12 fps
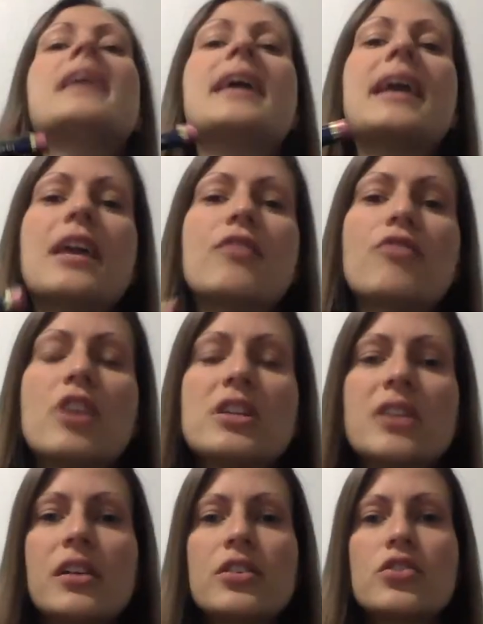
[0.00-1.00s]
and frost
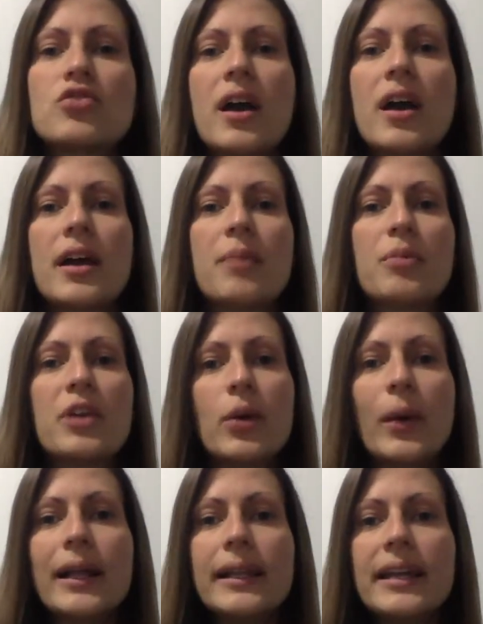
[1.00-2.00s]
colors dry pretty
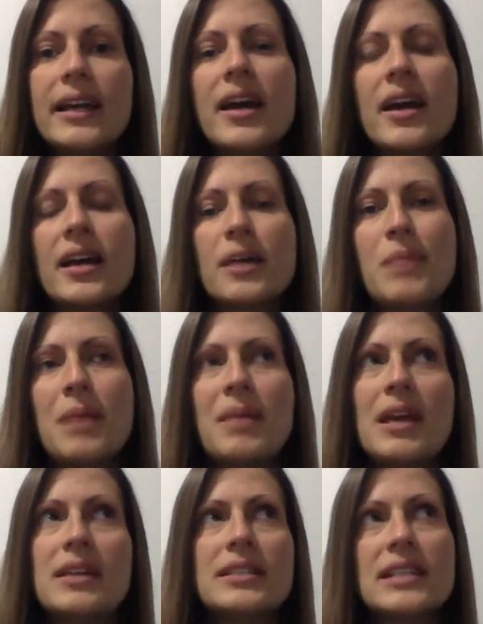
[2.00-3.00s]
quickly,
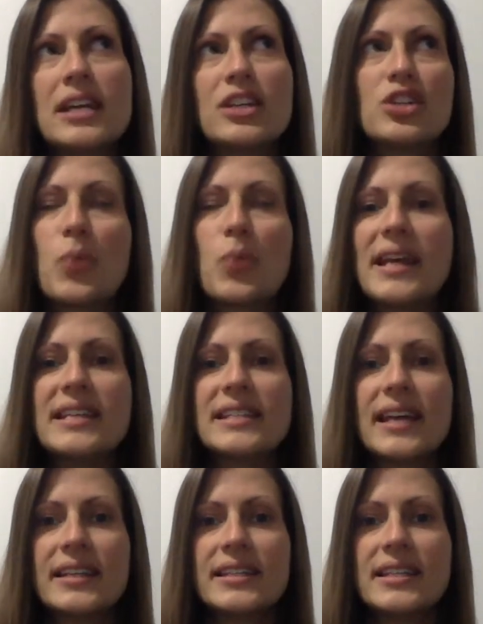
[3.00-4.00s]
maybe 10 to 20
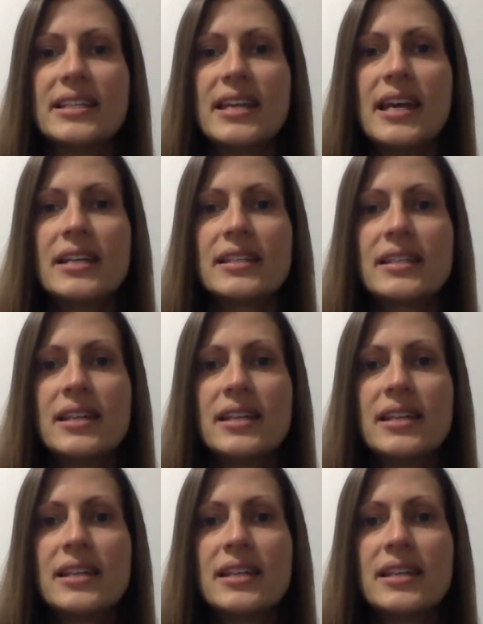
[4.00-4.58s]
seconds it takes,